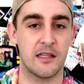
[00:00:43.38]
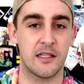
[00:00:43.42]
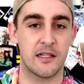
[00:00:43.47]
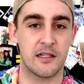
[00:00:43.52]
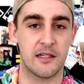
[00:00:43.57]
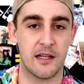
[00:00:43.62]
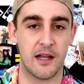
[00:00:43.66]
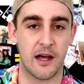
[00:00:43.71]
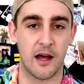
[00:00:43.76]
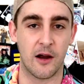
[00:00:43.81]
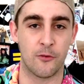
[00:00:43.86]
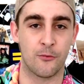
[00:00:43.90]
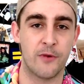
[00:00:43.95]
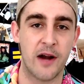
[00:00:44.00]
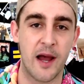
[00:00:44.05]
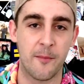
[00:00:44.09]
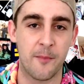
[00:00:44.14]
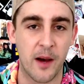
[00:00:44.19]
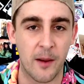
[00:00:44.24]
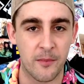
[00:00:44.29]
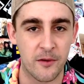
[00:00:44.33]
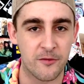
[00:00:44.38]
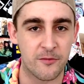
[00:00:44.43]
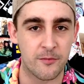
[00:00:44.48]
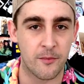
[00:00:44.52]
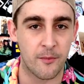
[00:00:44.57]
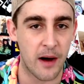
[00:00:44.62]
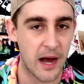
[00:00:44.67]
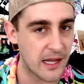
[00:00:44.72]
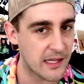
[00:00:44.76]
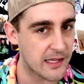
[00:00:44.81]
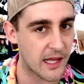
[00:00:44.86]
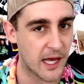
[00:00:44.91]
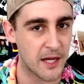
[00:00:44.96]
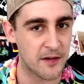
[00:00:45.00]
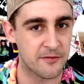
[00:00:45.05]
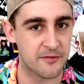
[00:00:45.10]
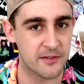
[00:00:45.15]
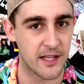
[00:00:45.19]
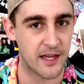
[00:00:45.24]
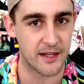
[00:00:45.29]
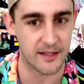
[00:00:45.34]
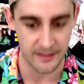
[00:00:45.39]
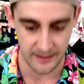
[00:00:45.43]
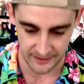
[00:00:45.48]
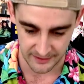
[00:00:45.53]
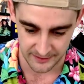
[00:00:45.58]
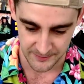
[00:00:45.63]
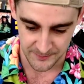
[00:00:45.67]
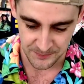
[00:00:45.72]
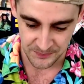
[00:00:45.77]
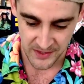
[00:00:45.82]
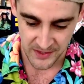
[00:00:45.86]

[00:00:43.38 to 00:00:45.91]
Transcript: little wrap up of my life lately.